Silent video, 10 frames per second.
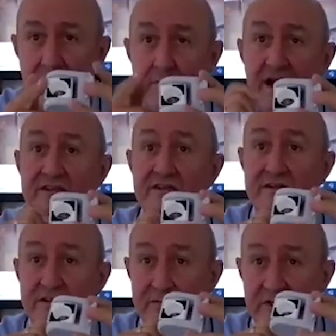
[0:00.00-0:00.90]
my
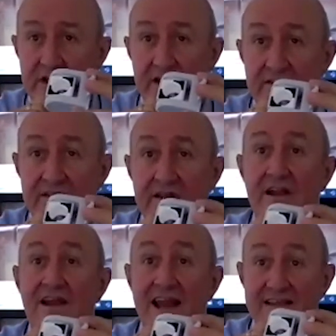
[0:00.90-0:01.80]
system is
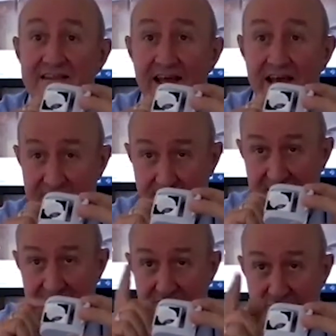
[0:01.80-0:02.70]
less
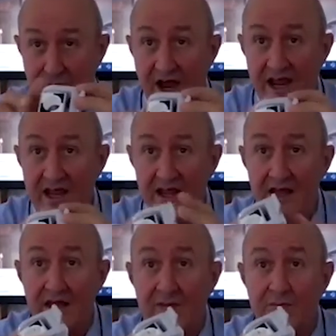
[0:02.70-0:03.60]
expensive. Why?
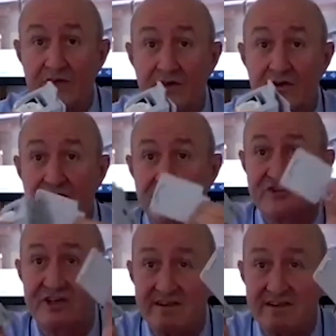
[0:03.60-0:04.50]
Because you
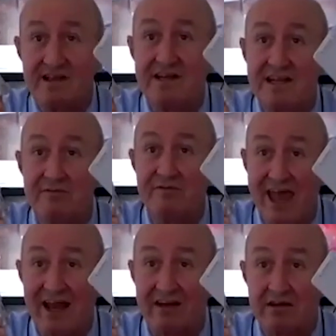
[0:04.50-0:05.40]
just leave
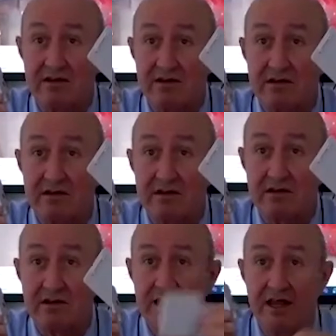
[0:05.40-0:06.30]
that.
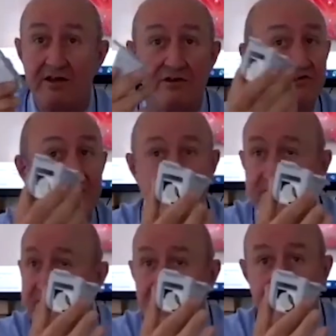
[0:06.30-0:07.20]
And you
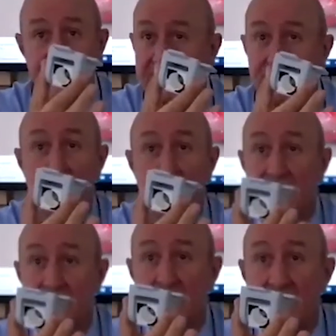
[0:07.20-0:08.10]
just take this with
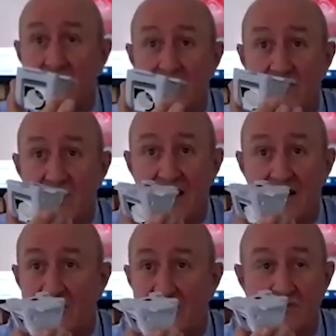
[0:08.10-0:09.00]
you, and you
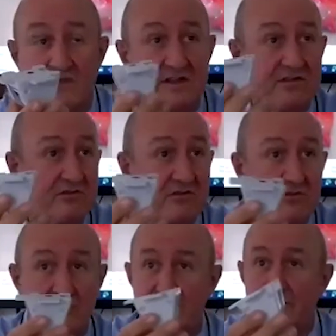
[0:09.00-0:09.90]
can use it 2,
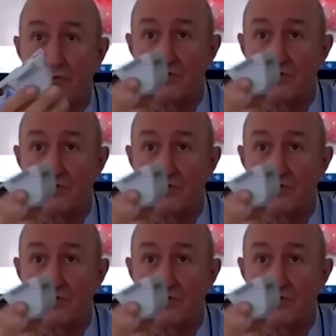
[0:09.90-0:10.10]
3, 4